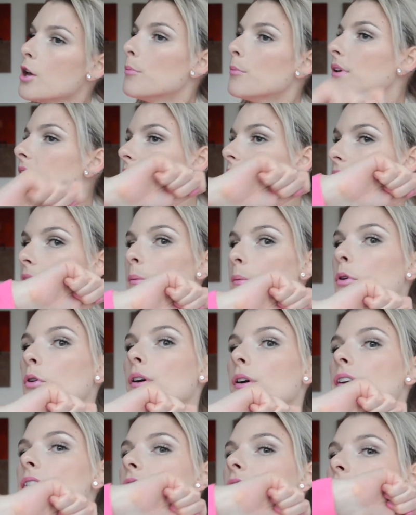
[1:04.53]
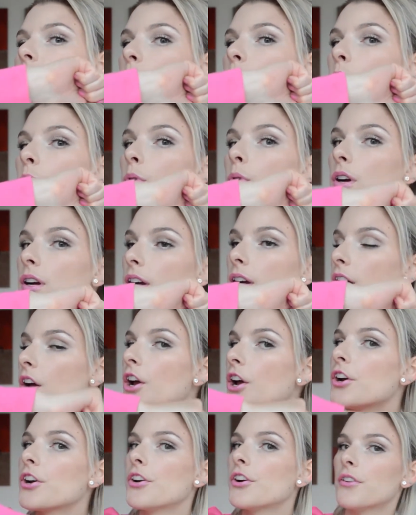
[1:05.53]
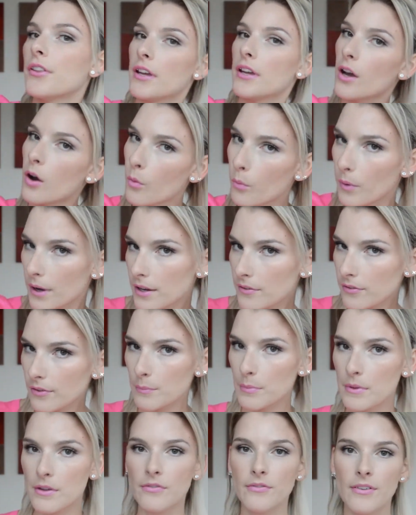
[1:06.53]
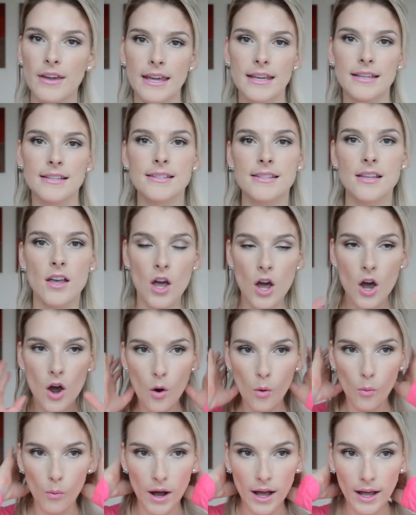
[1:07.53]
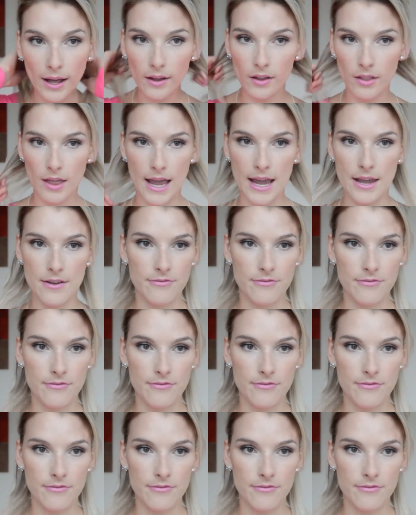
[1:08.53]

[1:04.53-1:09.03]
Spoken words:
because I'm going to work curling away from the face while I